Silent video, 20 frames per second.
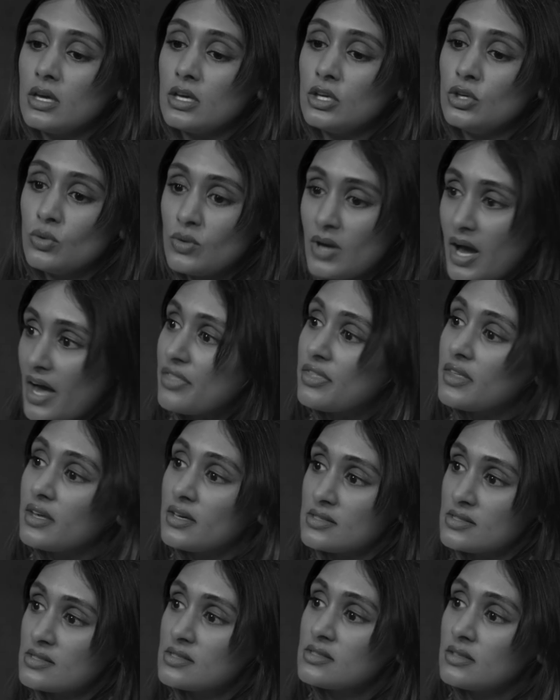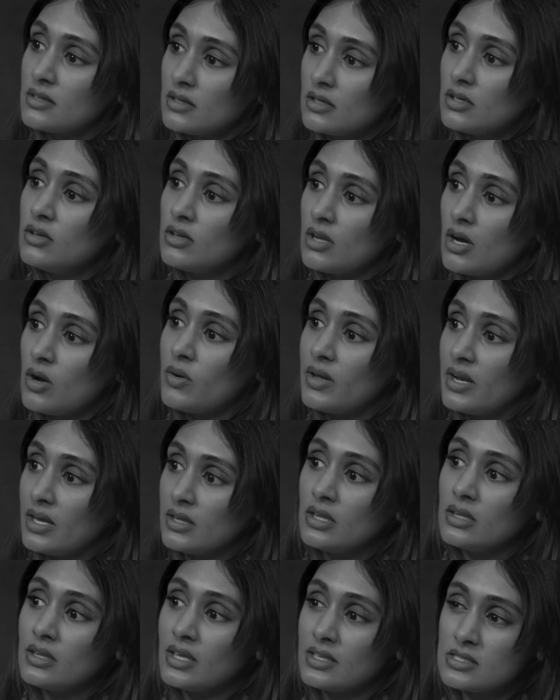You got this. And I
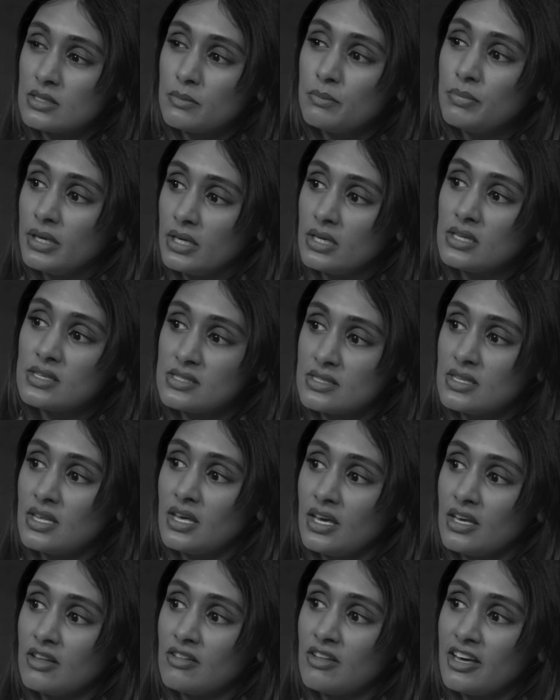think that's the biggest thing.